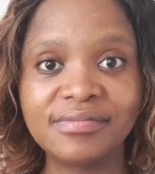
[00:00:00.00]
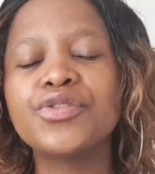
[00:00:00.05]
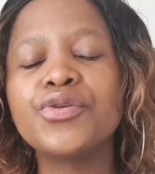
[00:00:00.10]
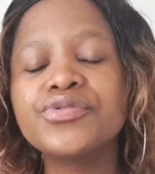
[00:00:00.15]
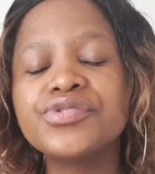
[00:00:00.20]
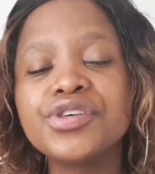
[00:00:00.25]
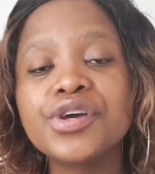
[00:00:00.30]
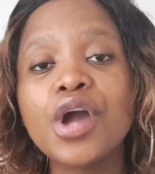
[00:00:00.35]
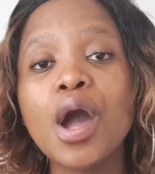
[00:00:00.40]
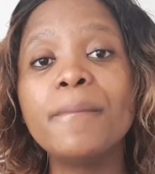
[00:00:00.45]

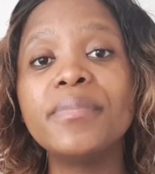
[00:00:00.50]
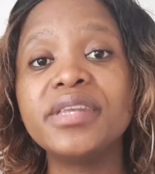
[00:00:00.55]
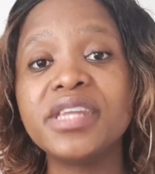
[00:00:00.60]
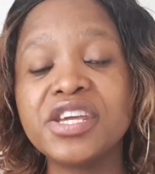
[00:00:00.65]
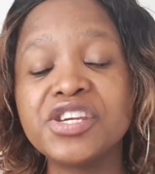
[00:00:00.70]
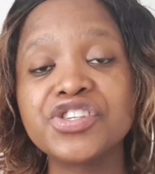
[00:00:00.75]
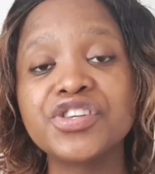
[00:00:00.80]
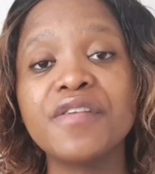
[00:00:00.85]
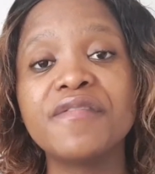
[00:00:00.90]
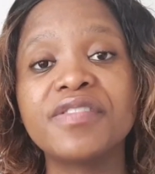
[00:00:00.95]
Those are a
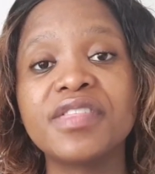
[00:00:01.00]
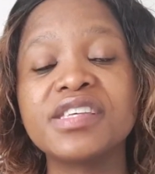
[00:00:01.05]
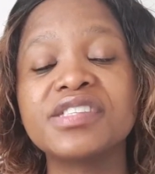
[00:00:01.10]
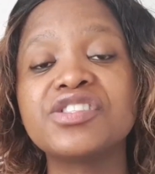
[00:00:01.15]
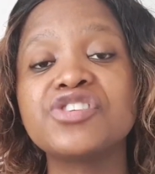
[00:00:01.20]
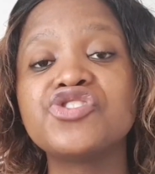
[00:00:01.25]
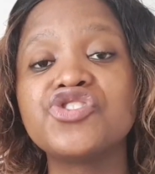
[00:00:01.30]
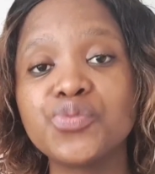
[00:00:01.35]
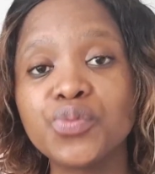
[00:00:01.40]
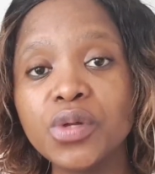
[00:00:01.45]
combination of things
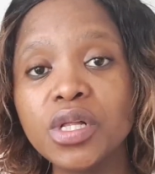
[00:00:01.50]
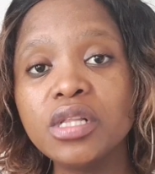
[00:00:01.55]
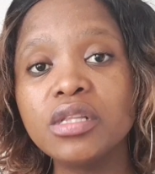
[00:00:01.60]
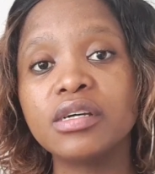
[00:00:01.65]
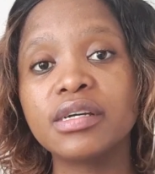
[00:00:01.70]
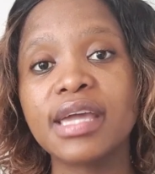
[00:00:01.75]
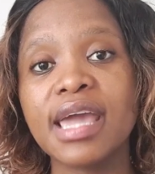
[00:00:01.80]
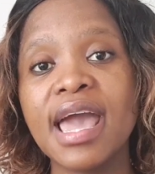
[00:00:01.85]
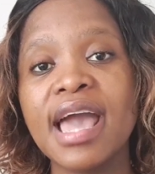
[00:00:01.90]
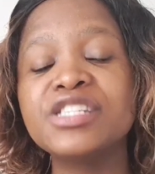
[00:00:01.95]
that you will
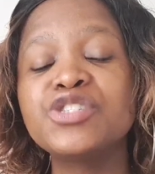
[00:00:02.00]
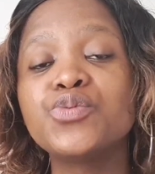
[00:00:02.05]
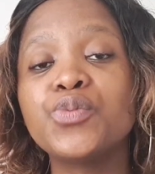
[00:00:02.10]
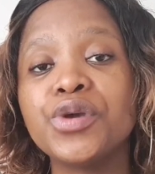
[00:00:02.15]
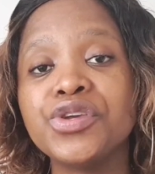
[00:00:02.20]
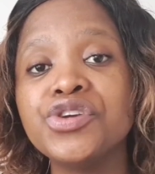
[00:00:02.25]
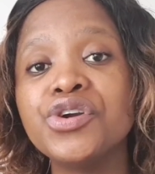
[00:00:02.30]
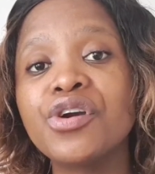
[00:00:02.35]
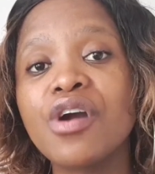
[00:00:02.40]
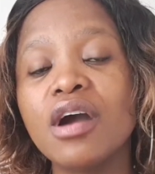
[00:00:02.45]
look at
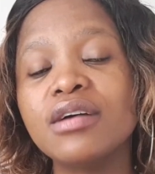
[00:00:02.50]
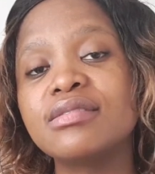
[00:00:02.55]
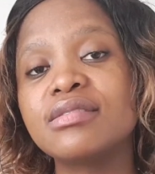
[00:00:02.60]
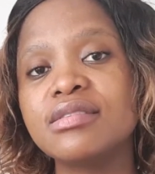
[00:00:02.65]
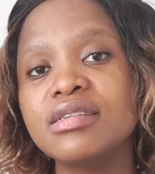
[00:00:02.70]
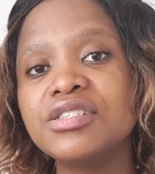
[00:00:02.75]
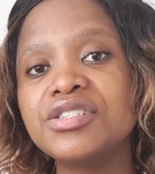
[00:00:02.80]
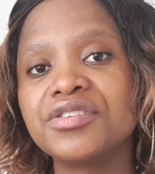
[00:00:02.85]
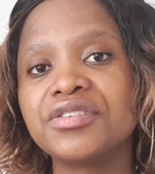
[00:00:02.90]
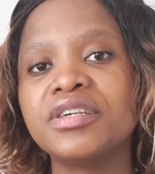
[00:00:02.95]
when you're
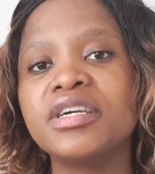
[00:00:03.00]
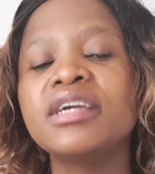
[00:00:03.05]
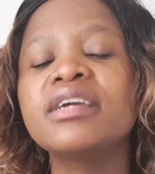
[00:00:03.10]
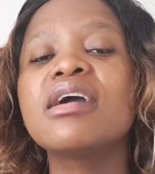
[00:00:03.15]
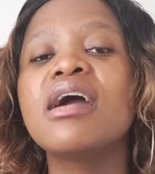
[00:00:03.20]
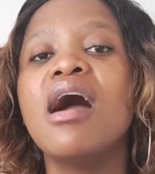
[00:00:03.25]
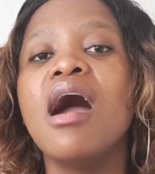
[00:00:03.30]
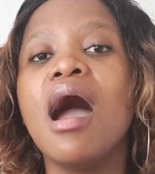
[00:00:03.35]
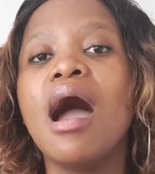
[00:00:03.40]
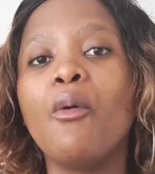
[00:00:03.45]

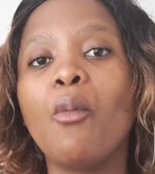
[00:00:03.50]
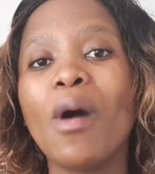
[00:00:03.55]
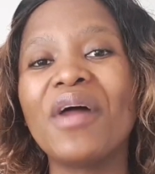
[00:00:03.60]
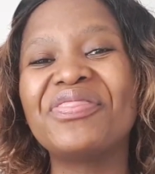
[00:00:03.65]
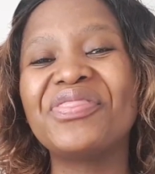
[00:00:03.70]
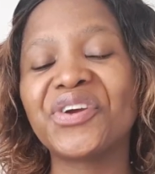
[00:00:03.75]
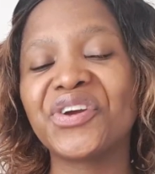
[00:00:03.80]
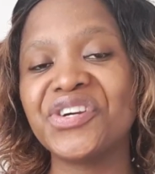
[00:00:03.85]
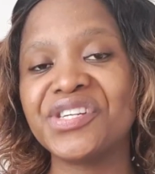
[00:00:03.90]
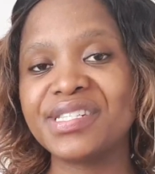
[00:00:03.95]
considering
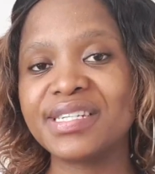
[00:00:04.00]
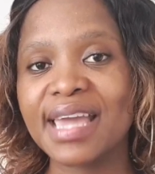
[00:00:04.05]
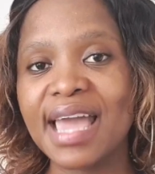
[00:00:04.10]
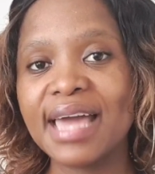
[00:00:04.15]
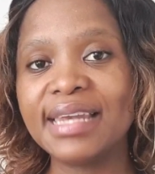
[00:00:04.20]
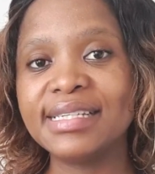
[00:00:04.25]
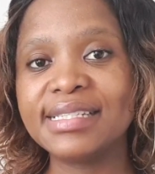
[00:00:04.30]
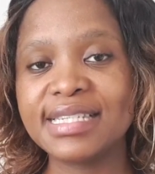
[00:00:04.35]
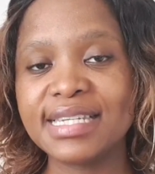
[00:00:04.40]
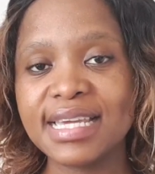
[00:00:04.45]
what the
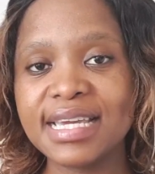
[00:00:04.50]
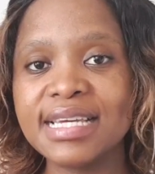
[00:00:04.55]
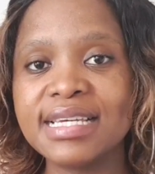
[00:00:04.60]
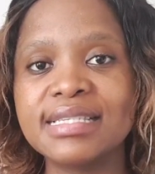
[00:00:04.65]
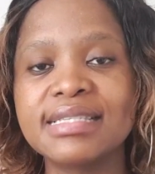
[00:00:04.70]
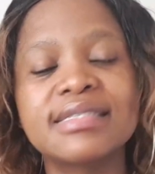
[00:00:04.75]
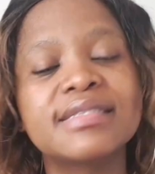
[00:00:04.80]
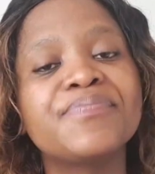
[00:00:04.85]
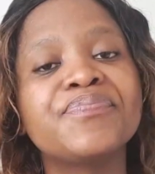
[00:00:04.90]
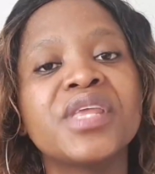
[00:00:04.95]
criticality
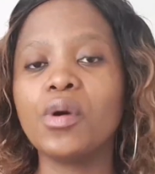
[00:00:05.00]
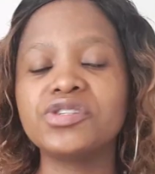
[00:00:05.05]
is.